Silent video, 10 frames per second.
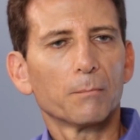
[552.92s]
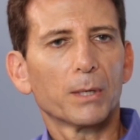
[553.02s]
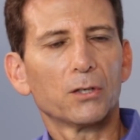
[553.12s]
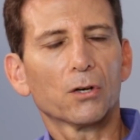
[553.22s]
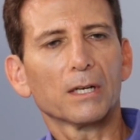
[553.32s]

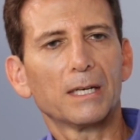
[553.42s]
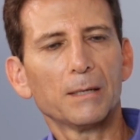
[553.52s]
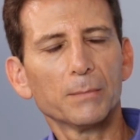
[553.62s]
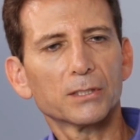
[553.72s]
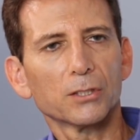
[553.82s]
but not
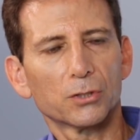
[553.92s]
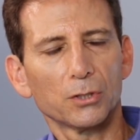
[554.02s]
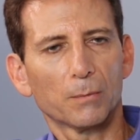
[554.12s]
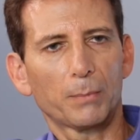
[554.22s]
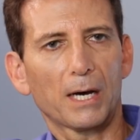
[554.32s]
limited to
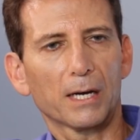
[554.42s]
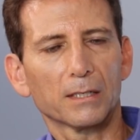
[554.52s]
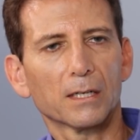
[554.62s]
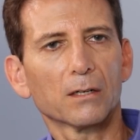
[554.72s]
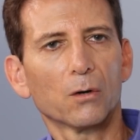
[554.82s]
your
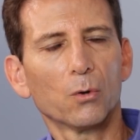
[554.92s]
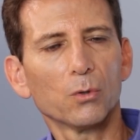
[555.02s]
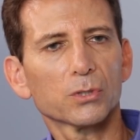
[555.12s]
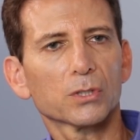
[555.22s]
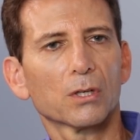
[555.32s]
partner,
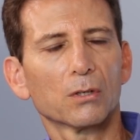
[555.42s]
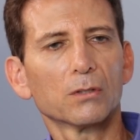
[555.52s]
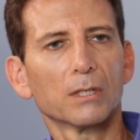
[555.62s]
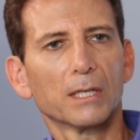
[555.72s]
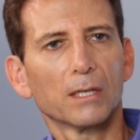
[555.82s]

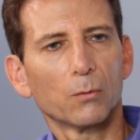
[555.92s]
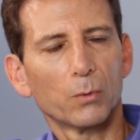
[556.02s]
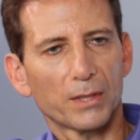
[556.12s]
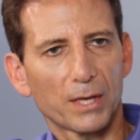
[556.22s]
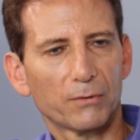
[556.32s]
also
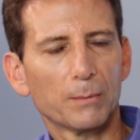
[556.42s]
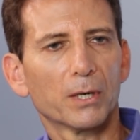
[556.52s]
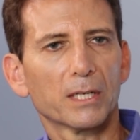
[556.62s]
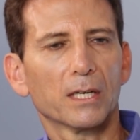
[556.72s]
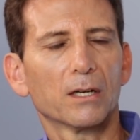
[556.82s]
with
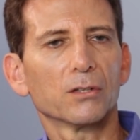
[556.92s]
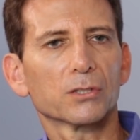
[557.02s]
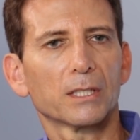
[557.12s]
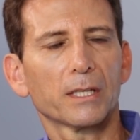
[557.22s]
everybody else.